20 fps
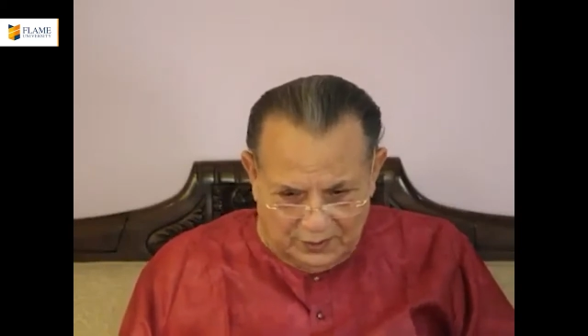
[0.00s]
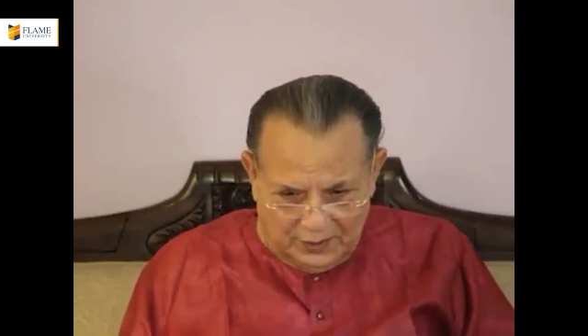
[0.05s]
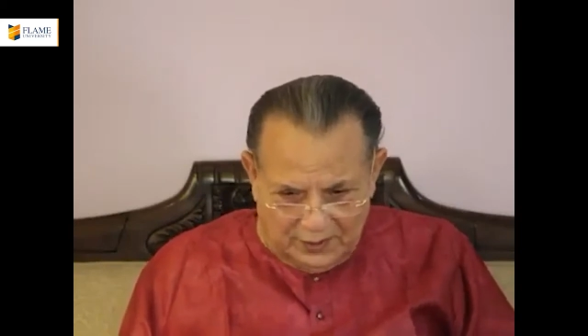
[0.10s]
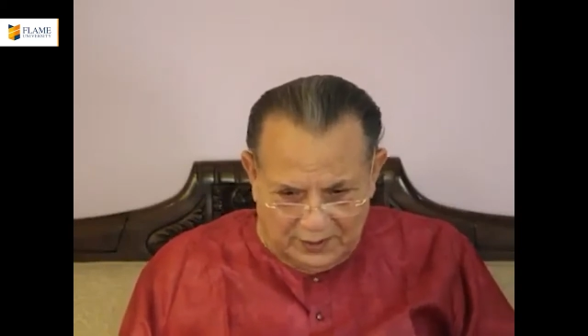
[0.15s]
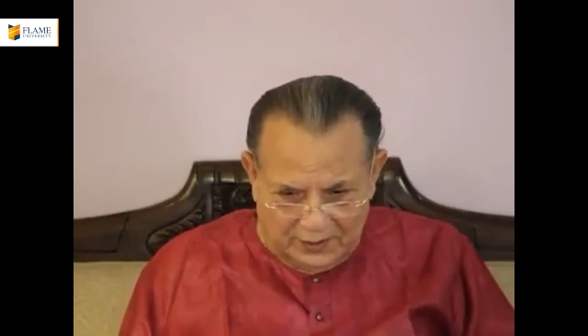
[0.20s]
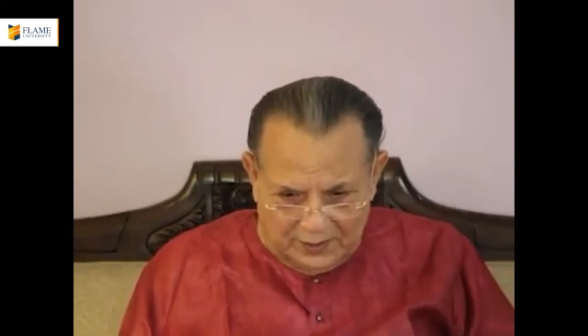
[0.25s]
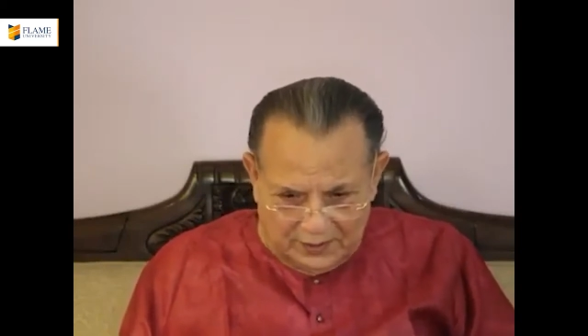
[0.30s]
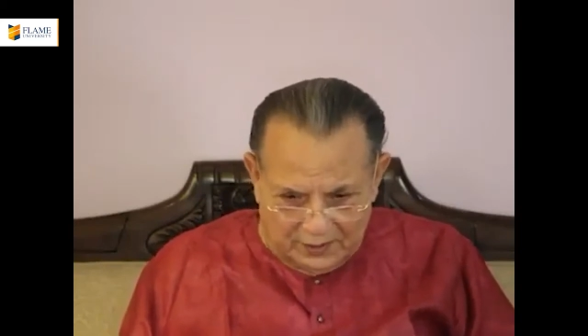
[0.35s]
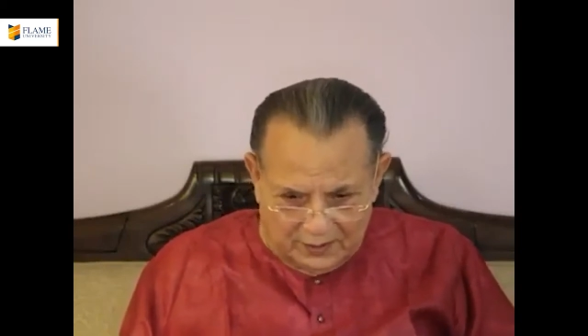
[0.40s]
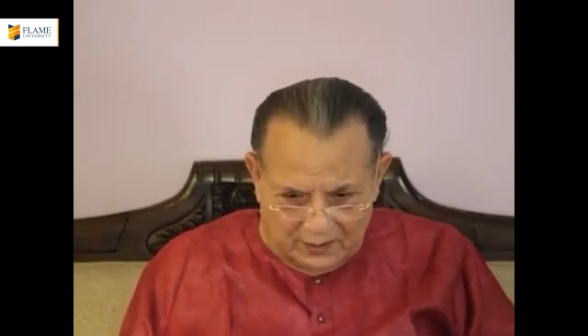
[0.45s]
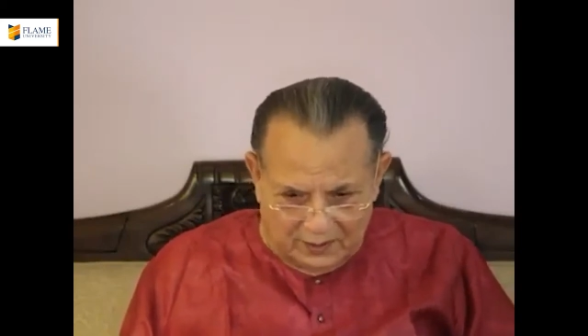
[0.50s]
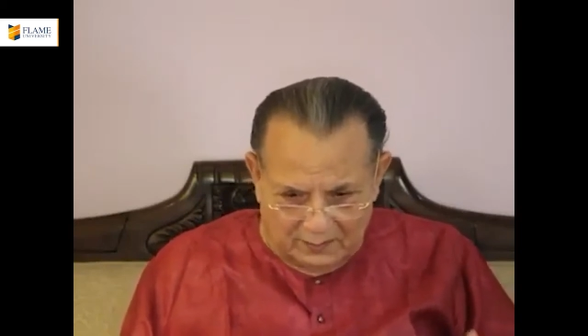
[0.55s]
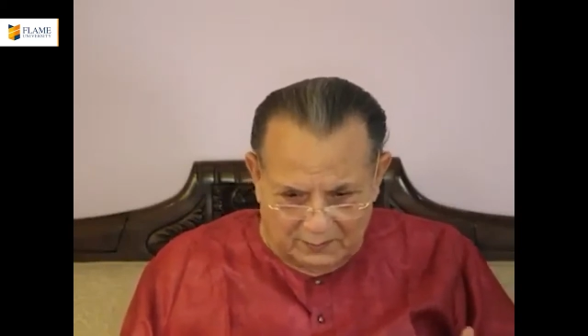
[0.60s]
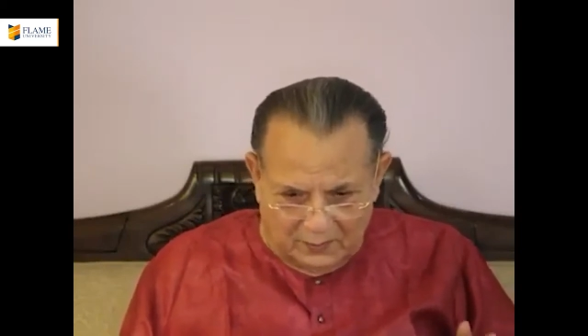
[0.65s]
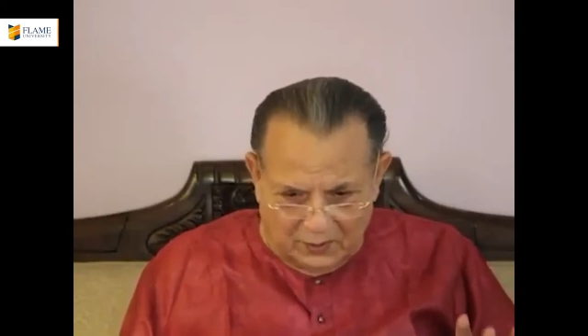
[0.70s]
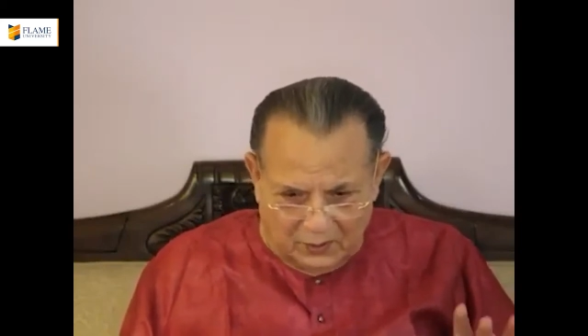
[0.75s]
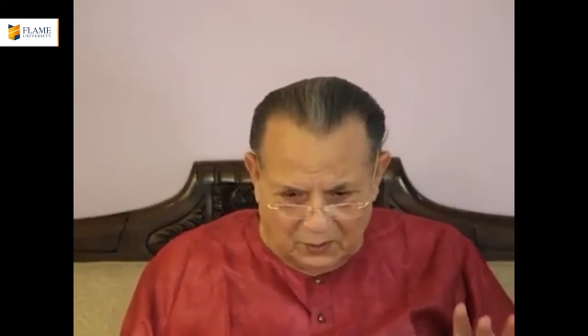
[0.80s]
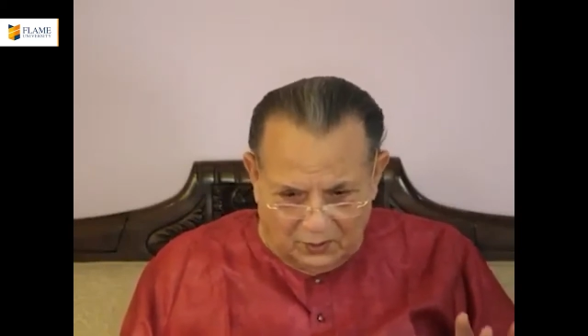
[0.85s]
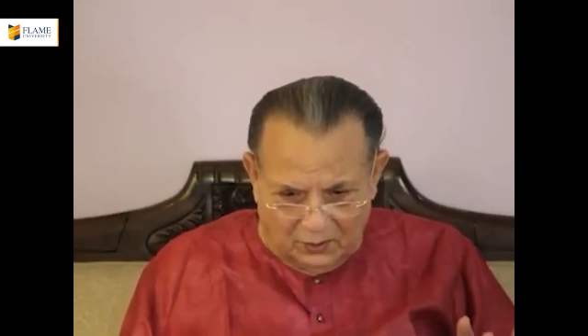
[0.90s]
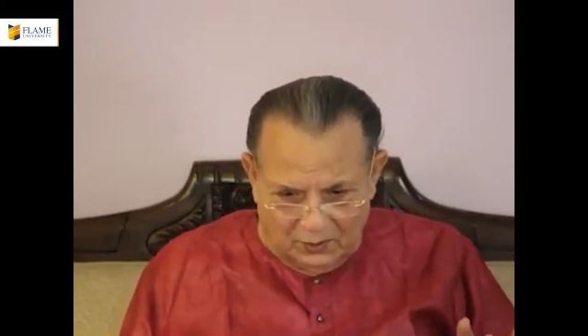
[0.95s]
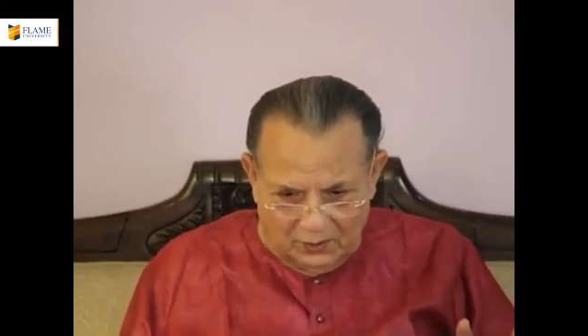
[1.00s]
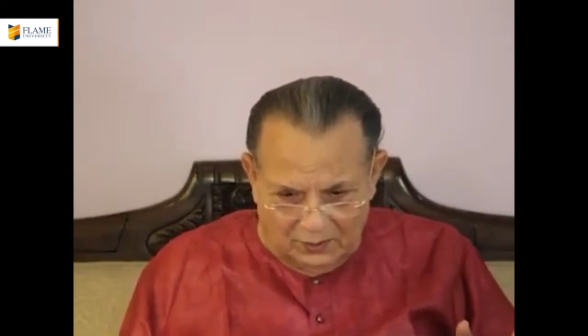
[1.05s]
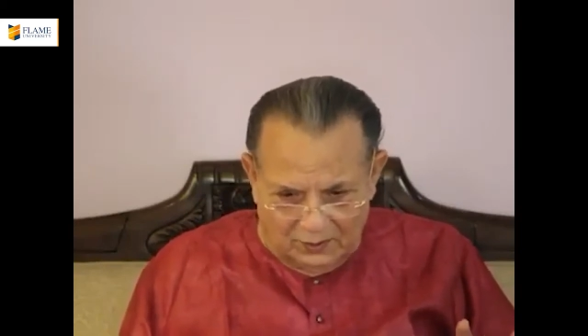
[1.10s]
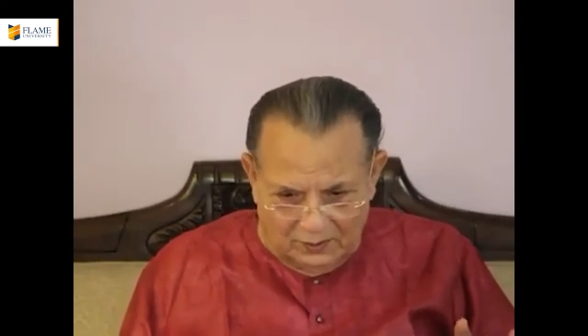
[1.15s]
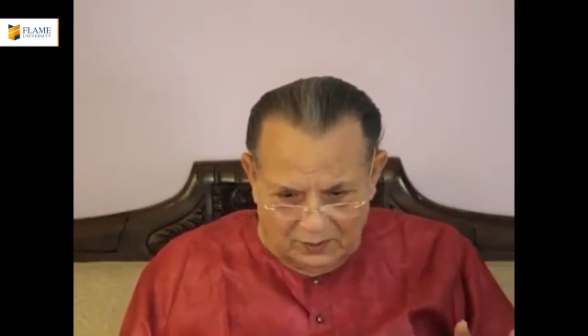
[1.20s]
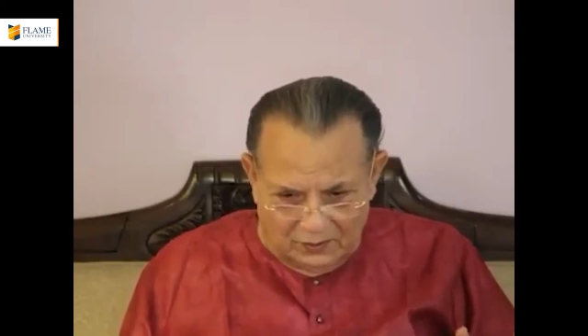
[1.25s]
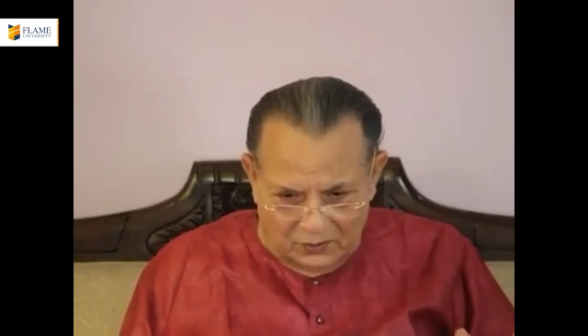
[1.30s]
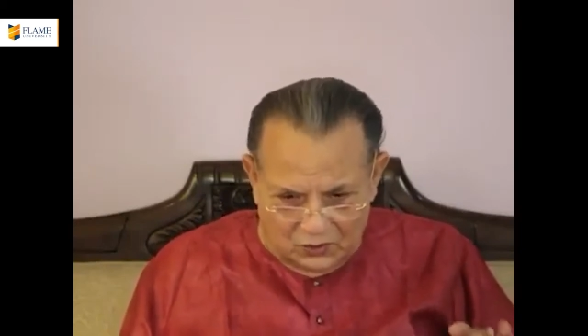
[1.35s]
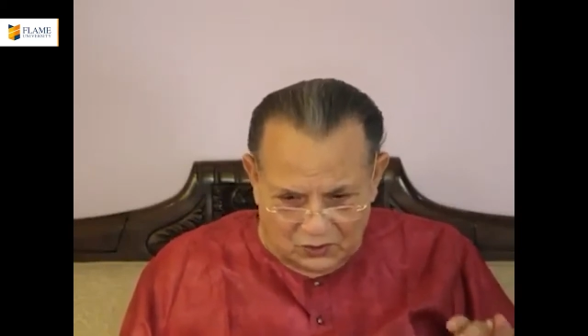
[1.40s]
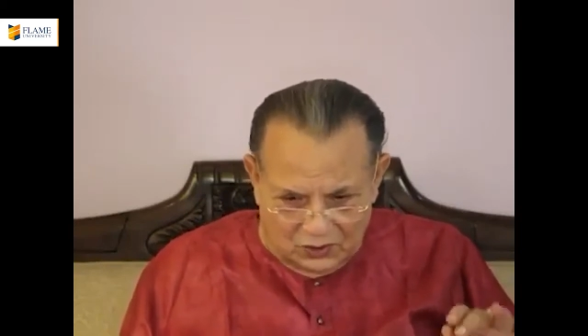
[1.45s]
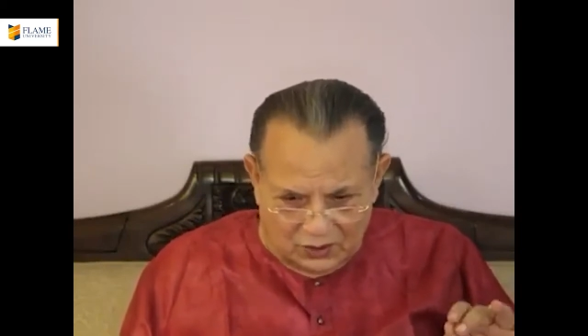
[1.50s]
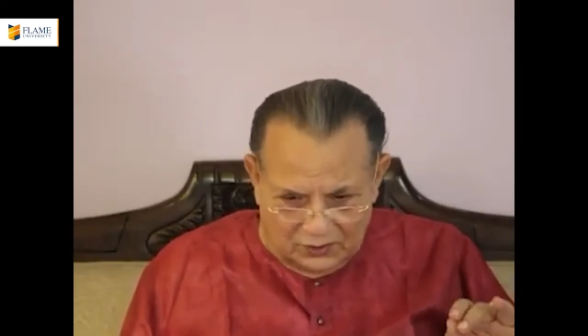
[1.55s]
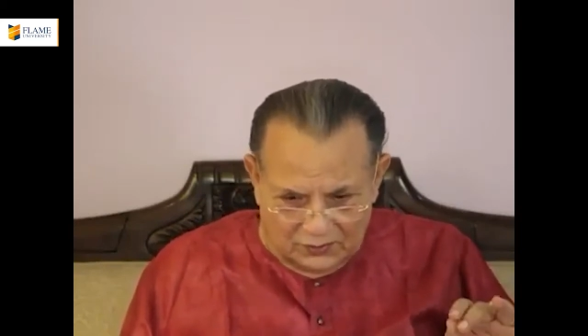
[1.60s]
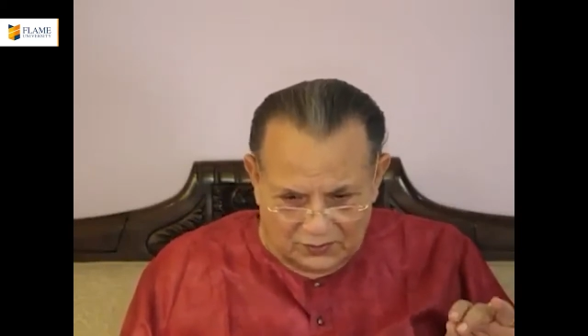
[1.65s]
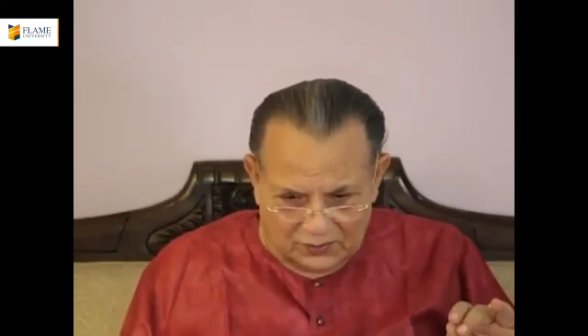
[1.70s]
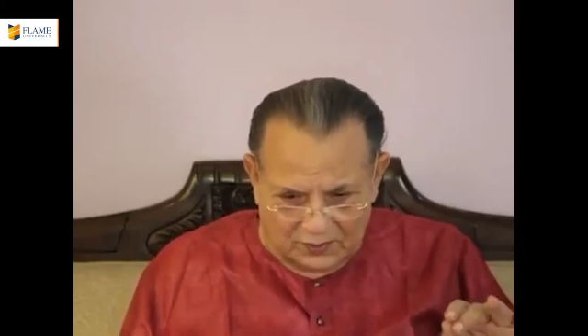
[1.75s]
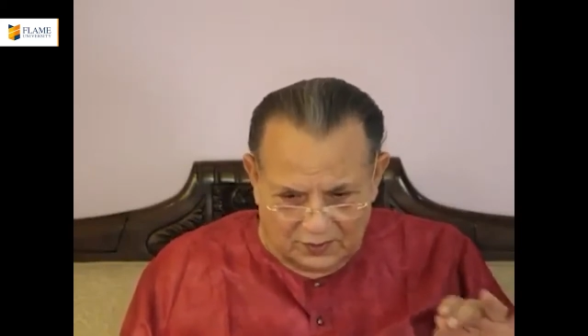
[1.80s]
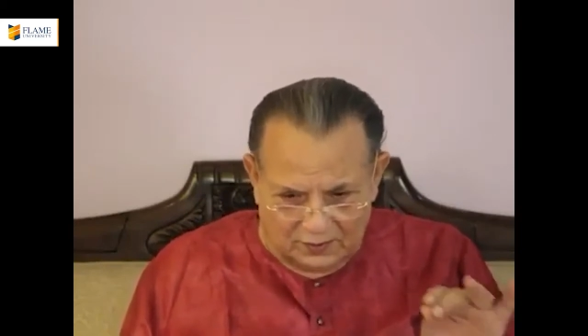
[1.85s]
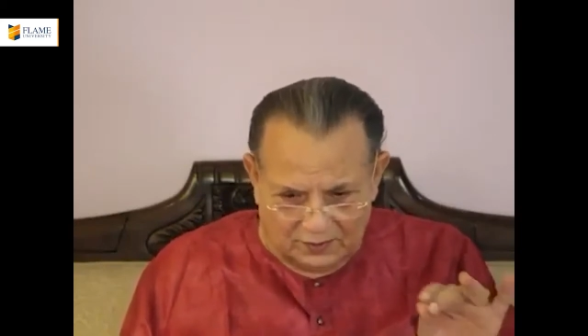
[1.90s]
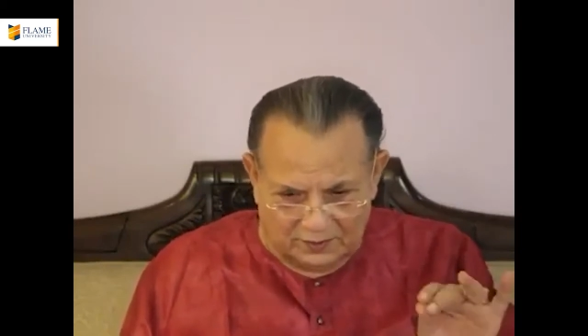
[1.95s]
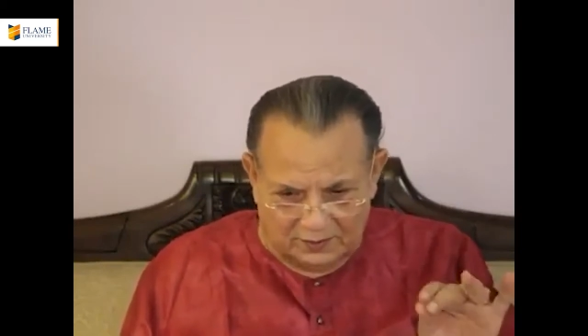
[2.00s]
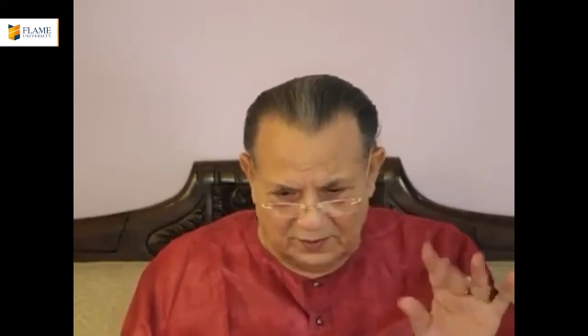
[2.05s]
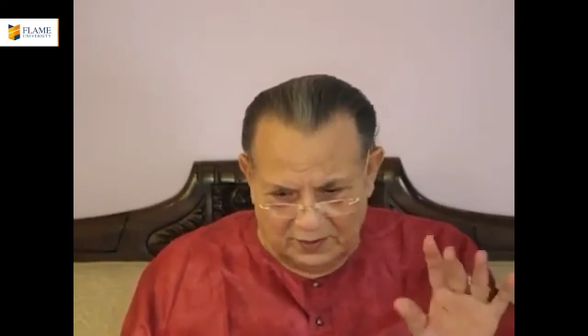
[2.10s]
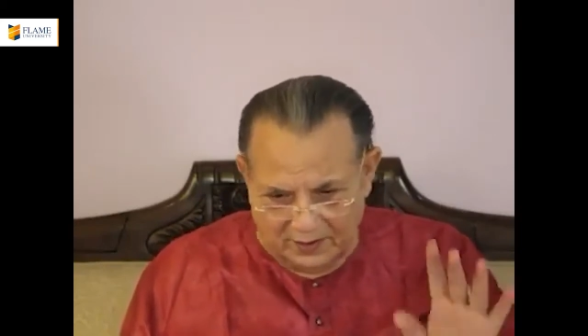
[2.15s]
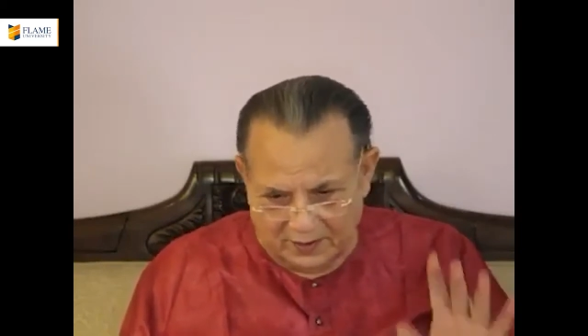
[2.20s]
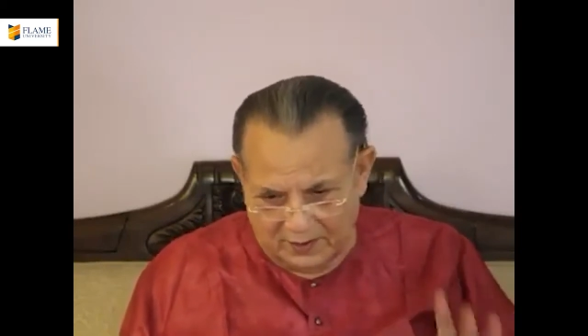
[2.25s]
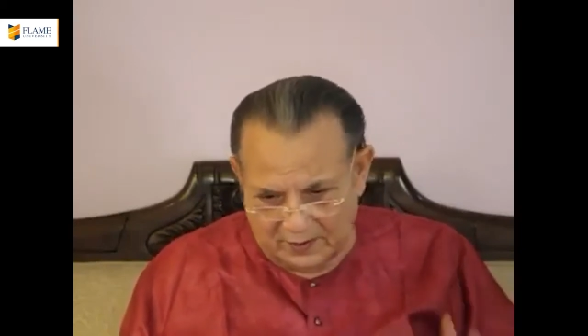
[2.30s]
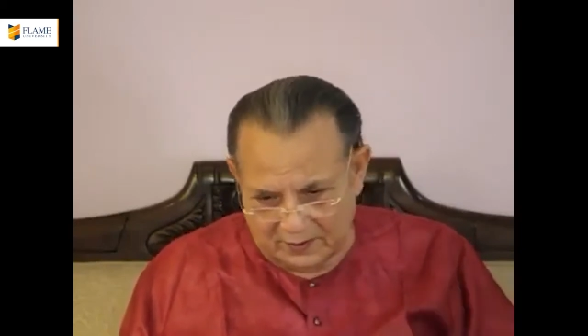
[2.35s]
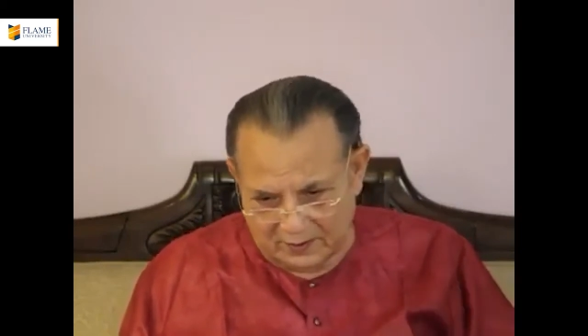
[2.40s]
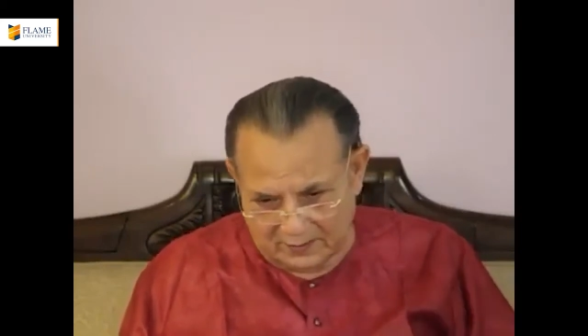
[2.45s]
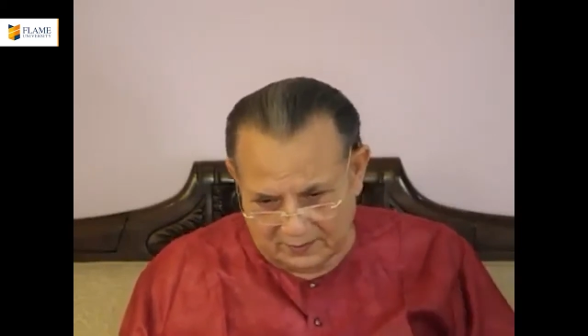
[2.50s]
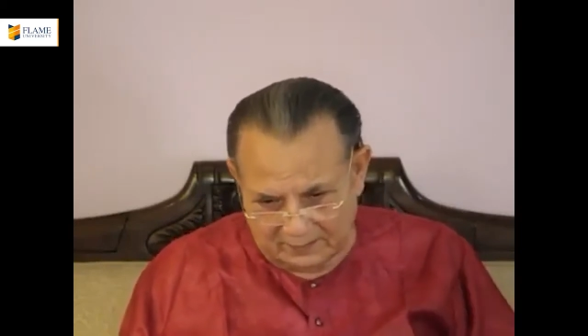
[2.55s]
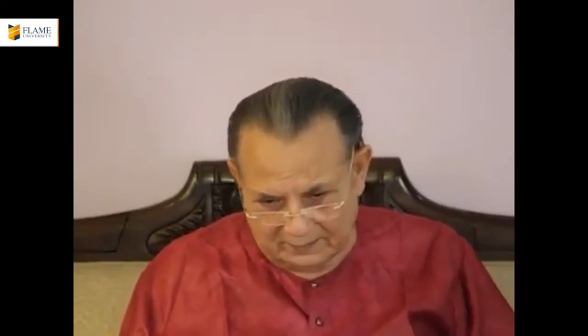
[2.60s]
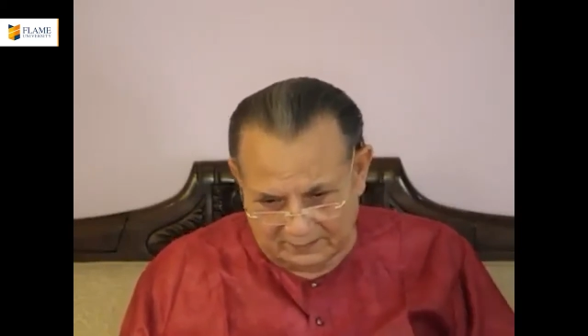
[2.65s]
a term called Sanskrit theatre.